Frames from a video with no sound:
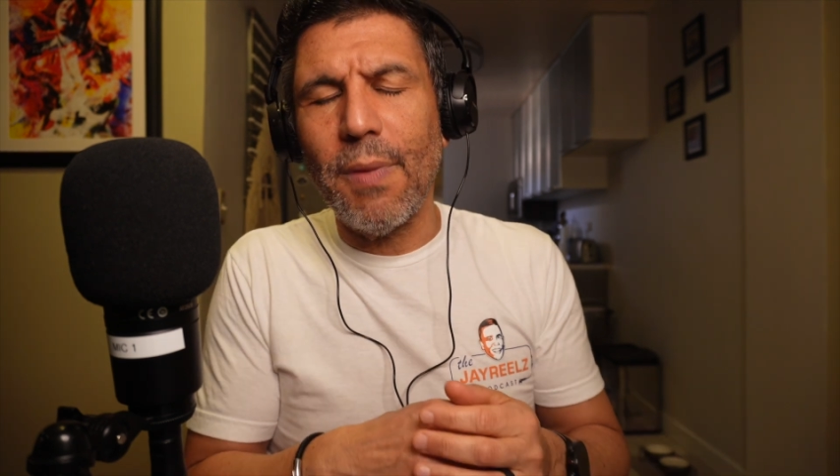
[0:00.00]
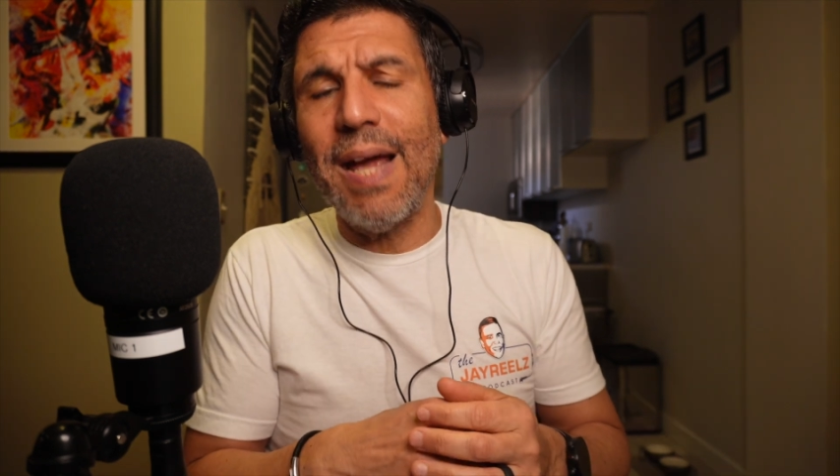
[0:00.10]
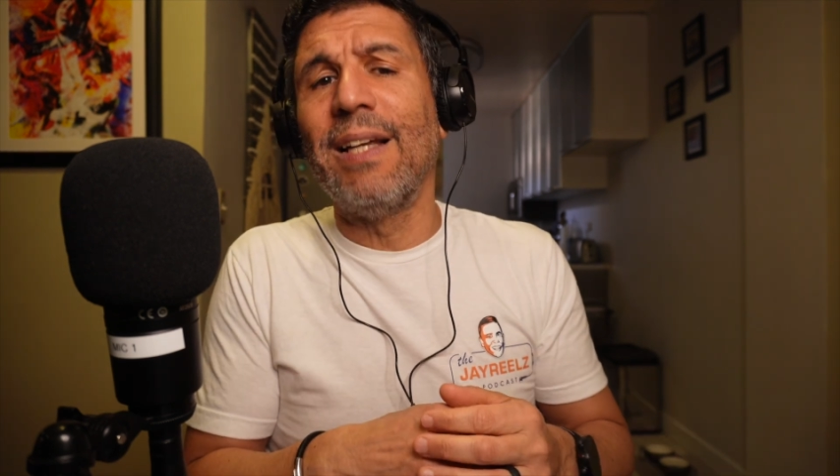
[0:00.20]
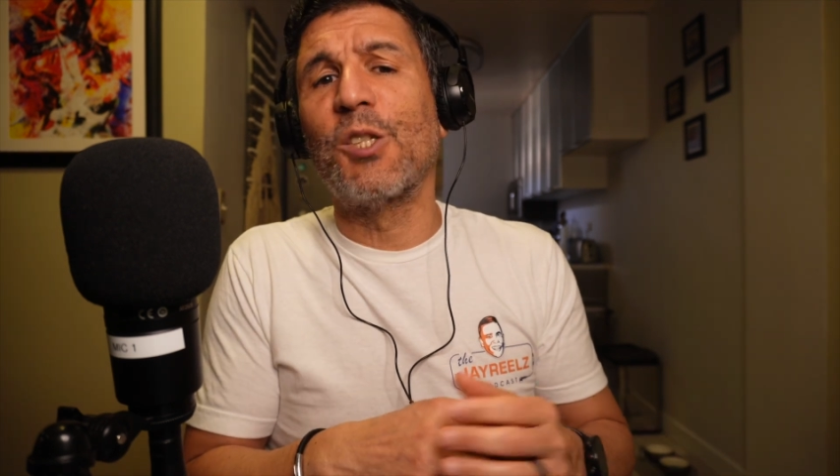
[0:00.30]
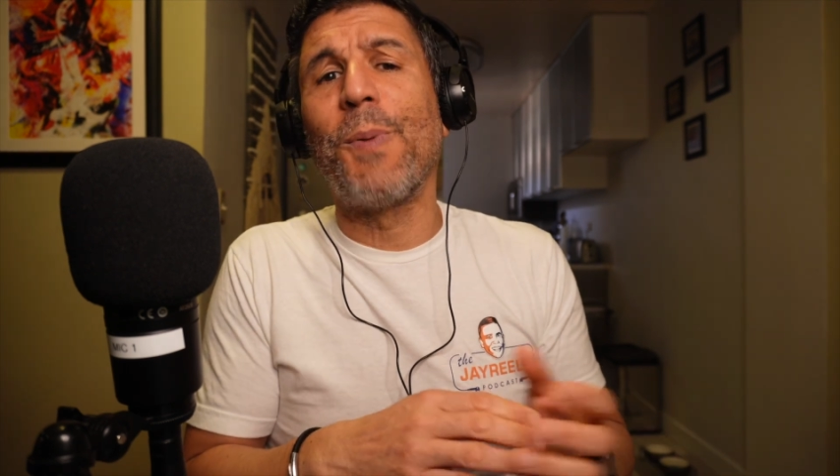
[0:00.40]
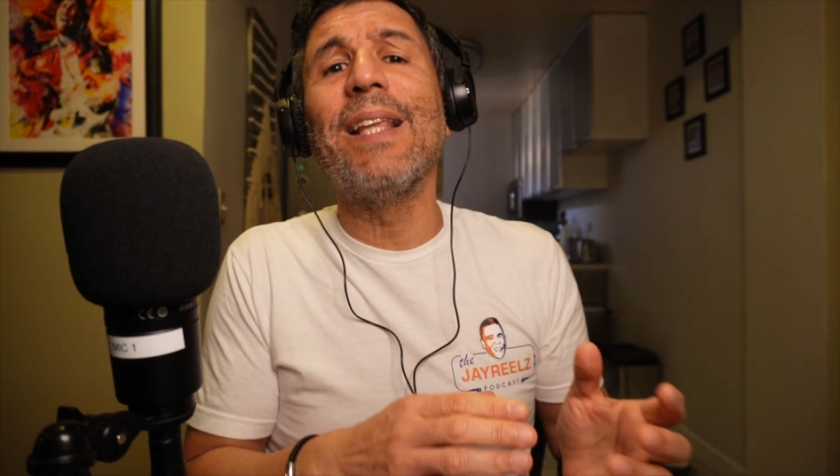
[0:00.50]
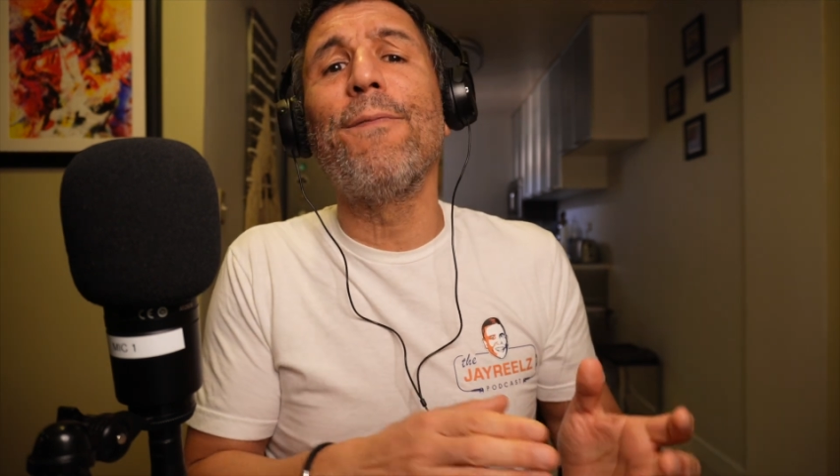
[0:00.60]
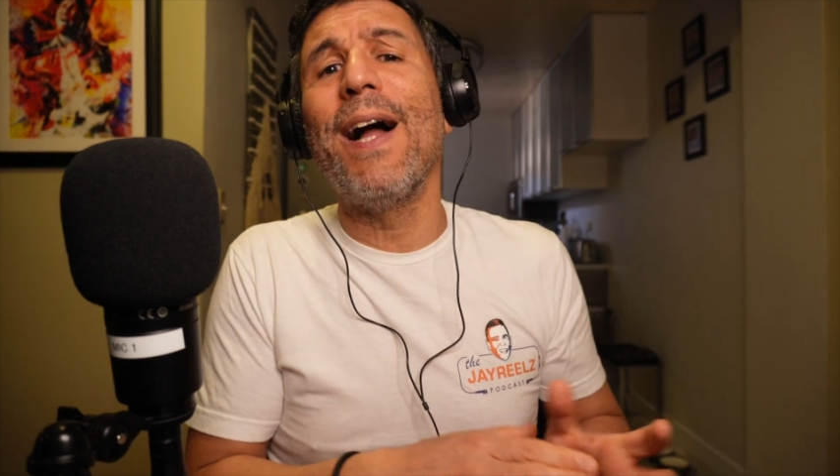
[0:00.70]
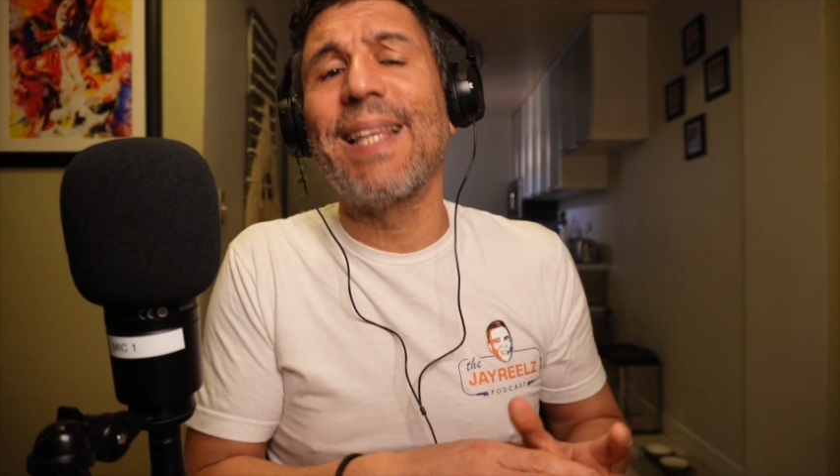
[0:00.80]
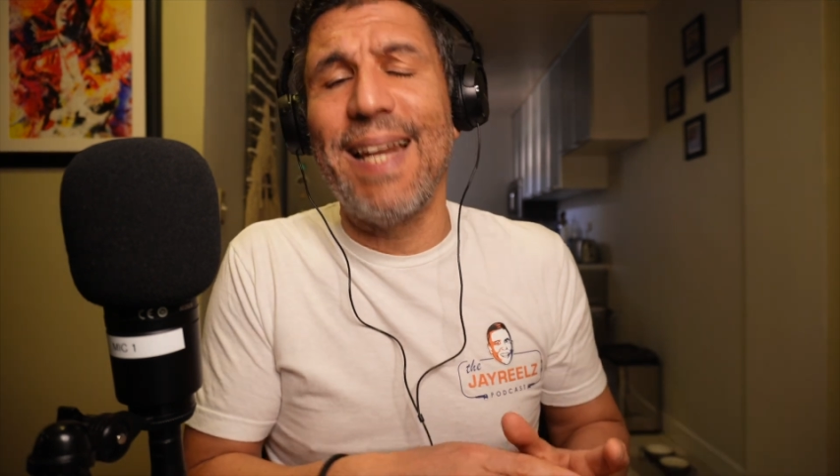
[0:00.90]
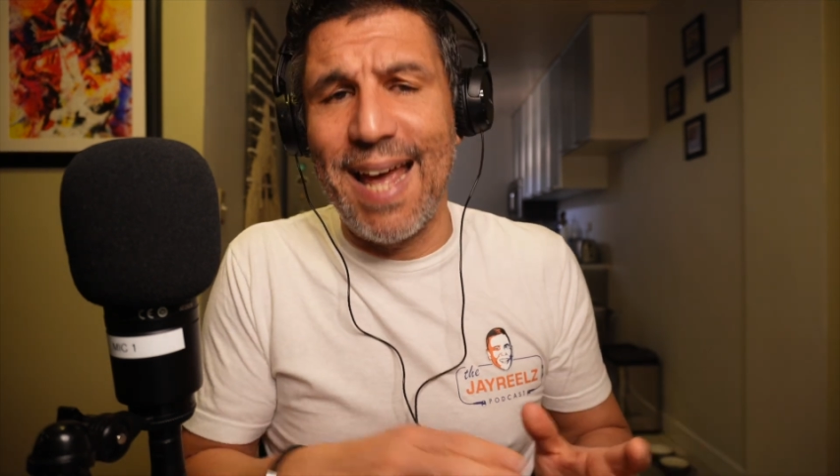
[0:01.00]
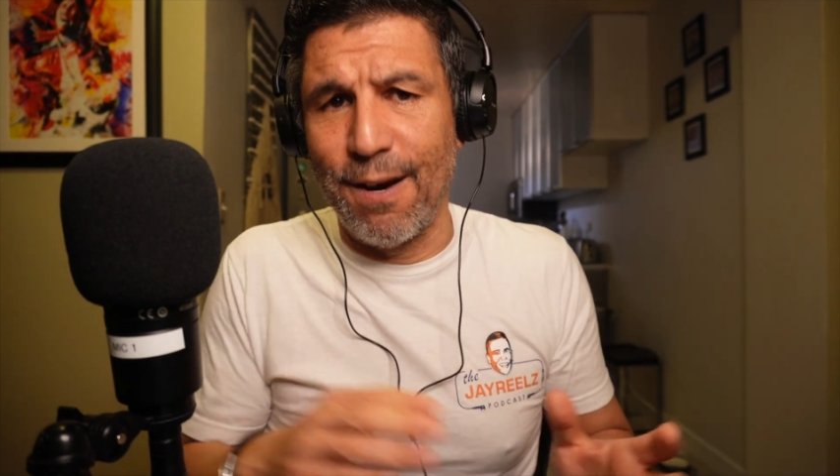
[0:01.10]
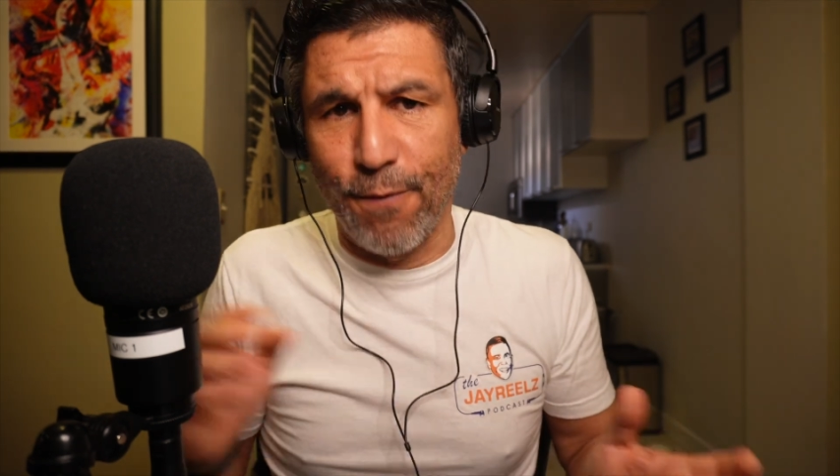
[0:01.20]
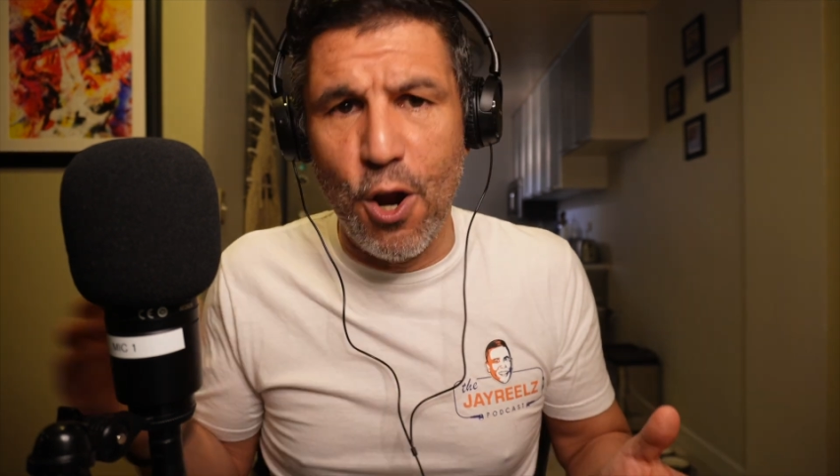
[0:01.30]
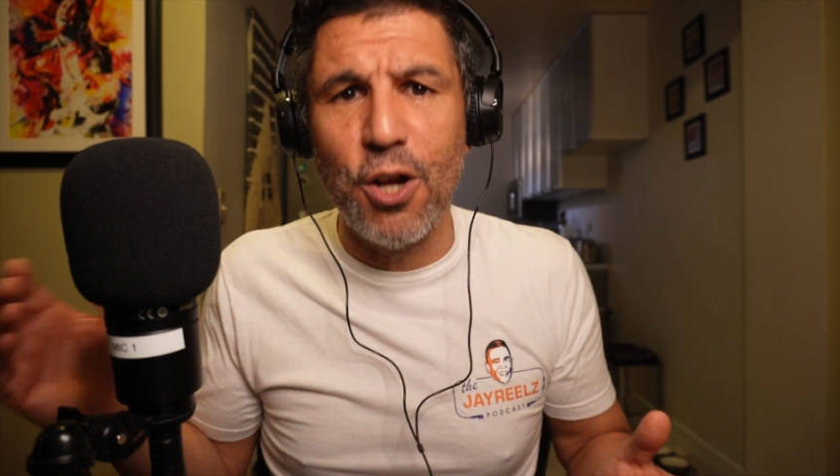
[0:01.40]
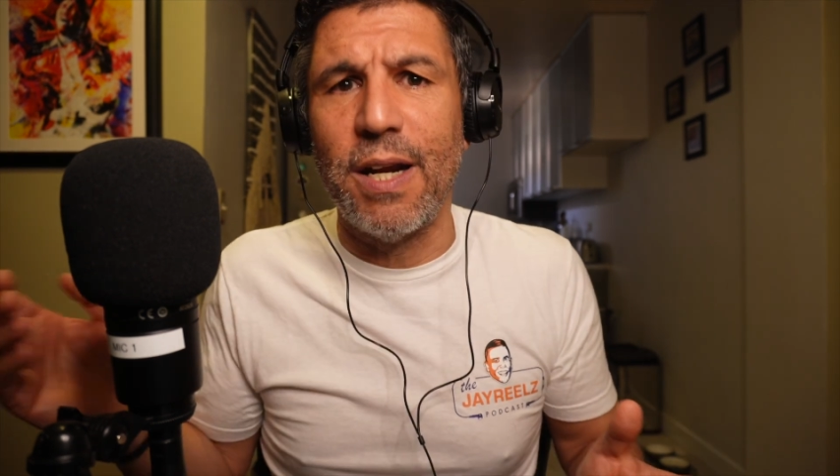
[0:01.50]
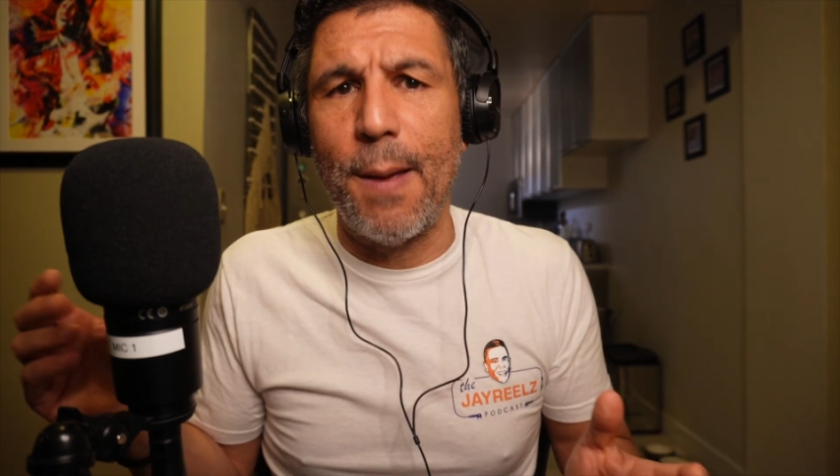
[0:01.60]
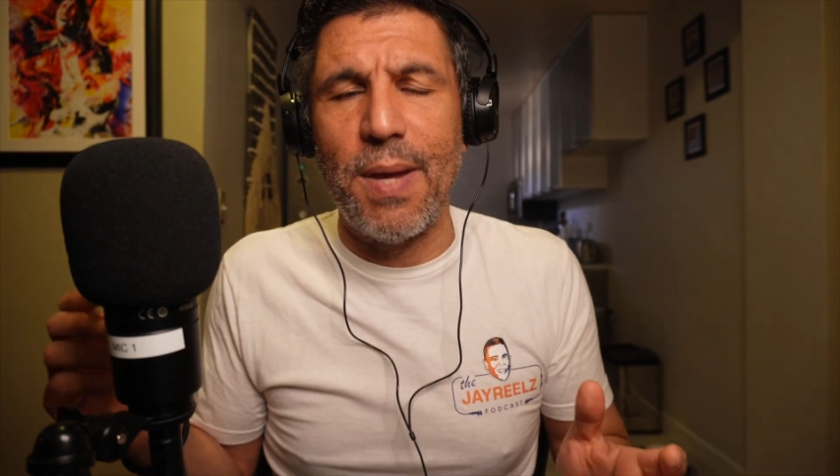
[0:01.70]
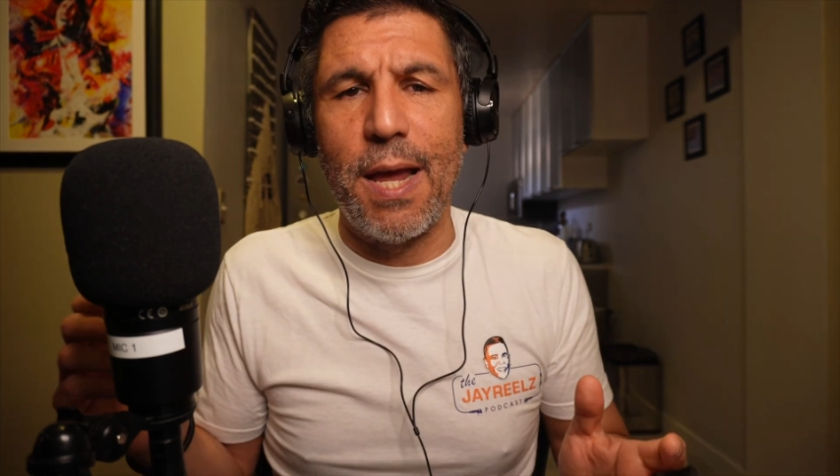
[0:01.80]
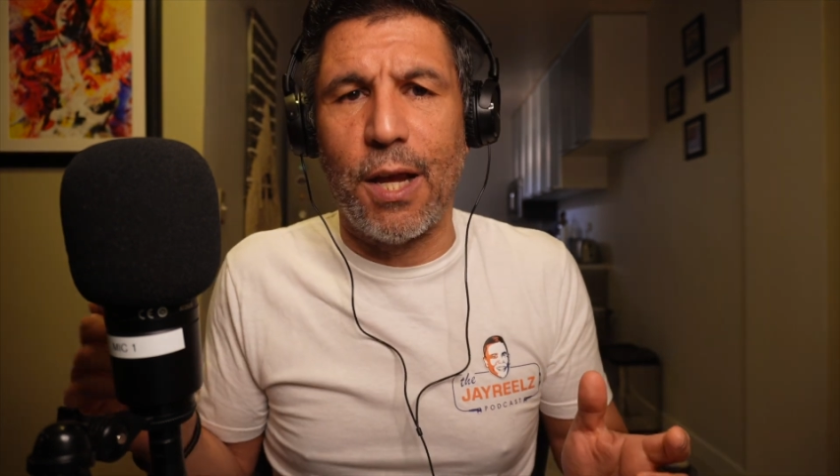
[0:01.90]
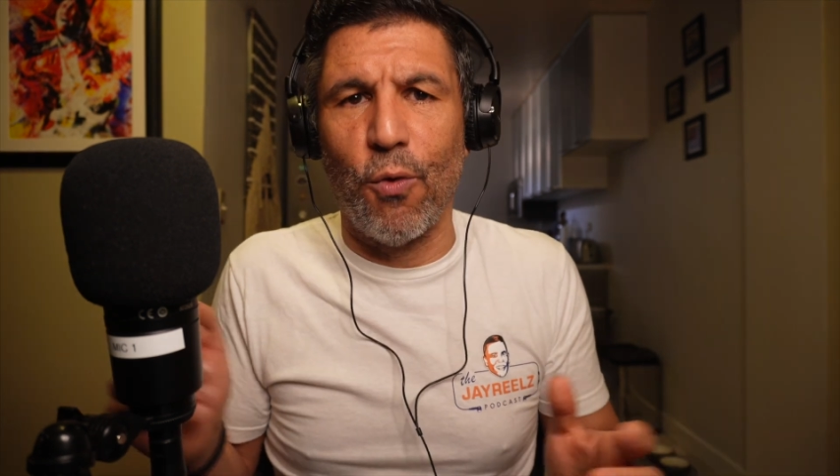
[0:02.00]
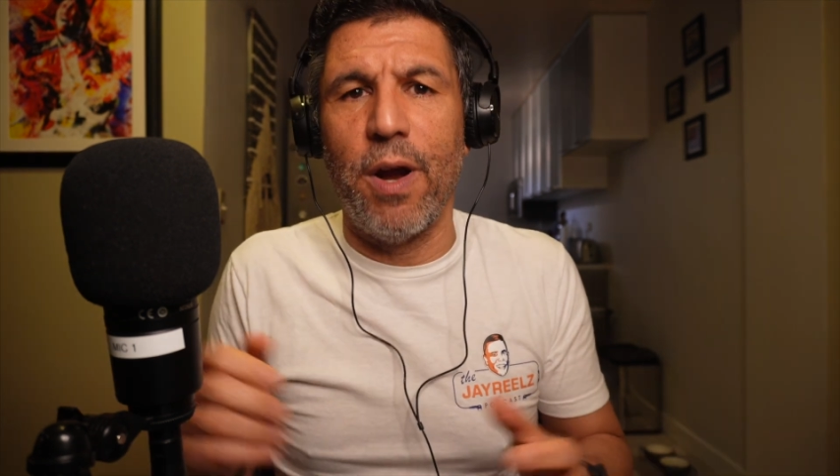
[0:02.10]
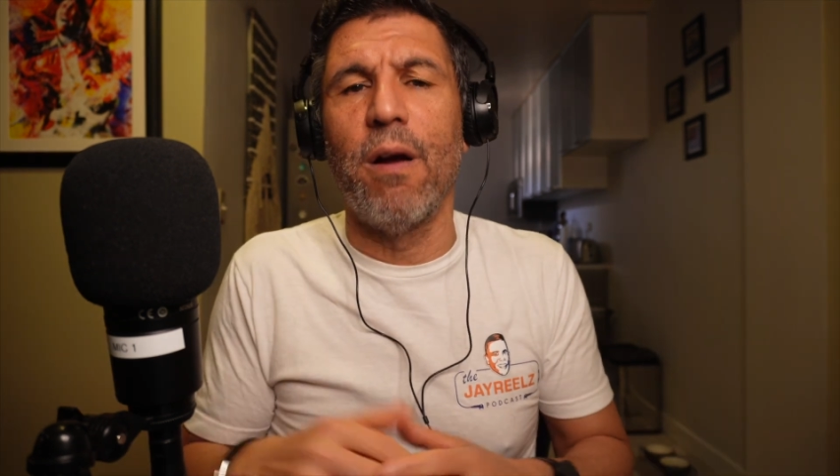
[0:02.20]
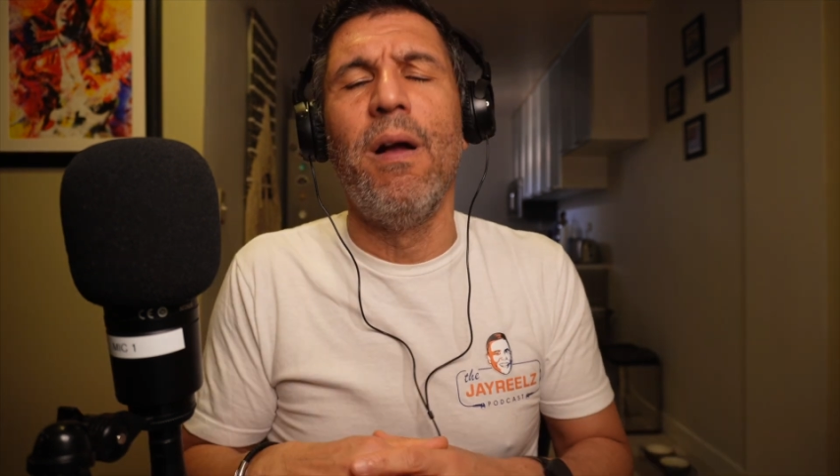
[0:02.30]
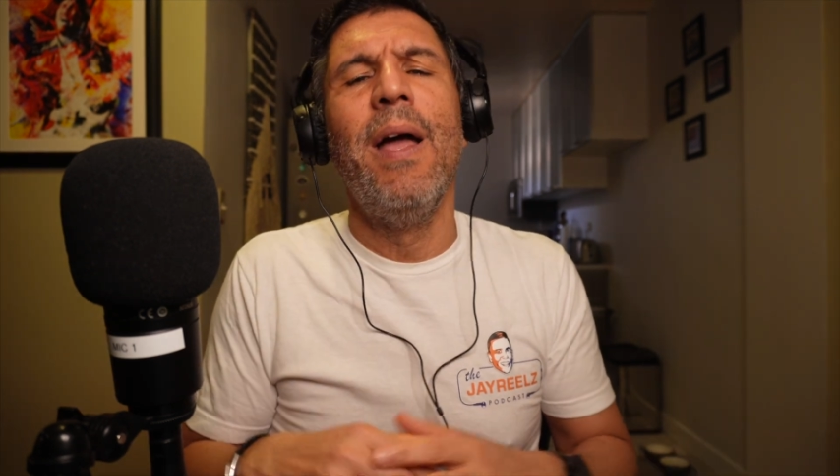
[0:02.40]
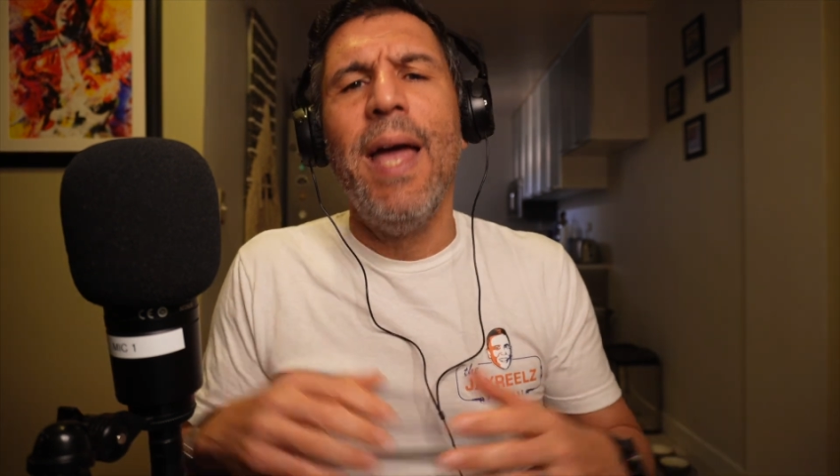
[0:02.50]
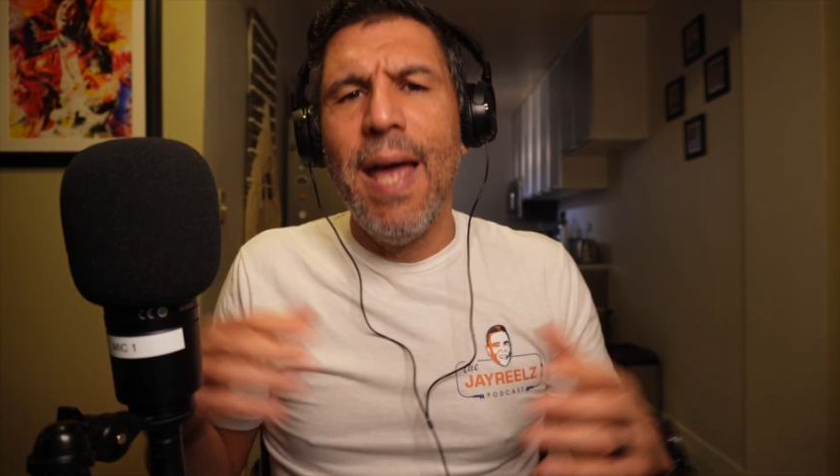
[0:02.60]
And despite the fact that he had a very good NBA career,